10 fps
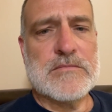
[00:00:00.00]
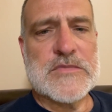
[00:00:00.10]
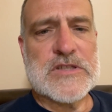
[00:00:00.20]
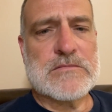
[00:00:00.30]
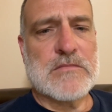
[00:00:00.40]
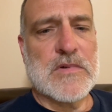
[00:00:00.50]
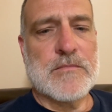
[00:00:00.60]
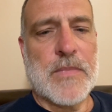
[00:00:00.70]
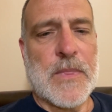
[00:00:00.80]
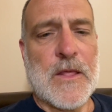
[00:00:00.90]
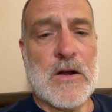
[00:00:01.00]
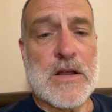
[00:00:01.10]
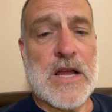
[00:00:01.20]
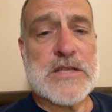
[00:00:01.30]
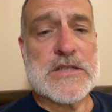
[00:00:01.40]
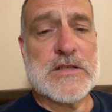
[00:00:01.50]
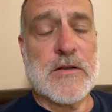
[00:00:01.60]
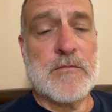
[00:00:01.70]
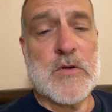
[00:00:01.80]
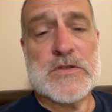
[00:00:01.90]
just all kinds of
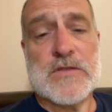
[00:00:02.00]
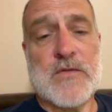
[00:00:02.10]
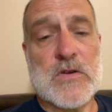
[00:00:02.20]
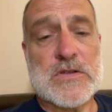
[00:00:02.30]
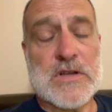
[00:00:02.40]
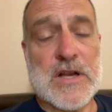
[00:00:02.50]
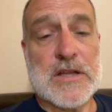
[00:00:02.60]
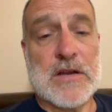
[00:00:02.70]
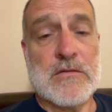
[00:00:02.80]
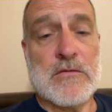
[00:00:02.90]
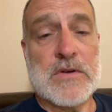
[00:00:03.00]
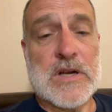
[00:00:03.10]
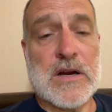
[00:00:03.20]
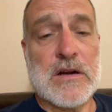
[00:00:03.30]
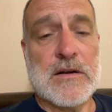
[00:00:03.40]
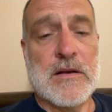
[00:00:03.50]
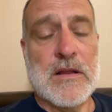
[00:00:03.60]
stuff. Most of the folks looked like they were retired.